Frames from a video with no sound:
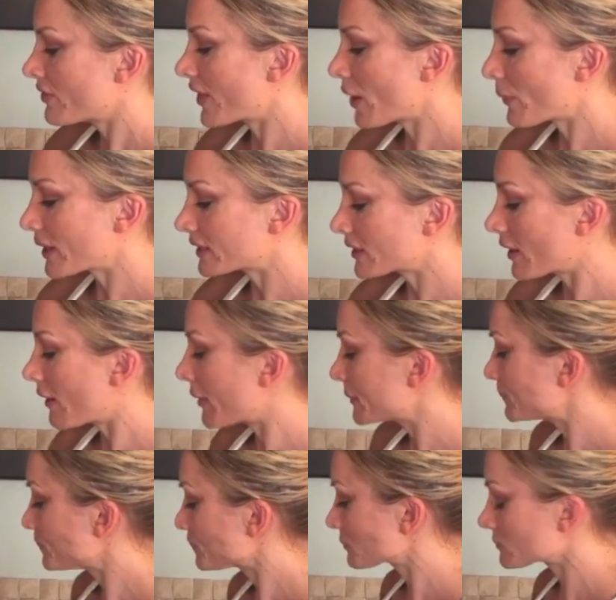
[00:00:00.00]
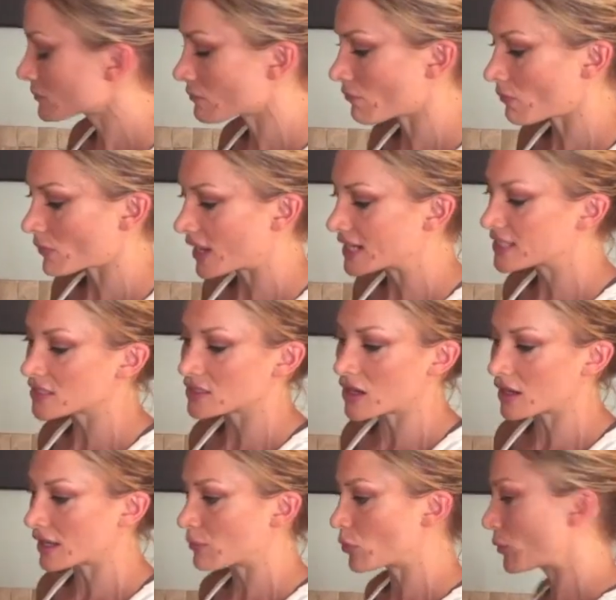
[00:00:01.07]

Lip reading: right there, it does not get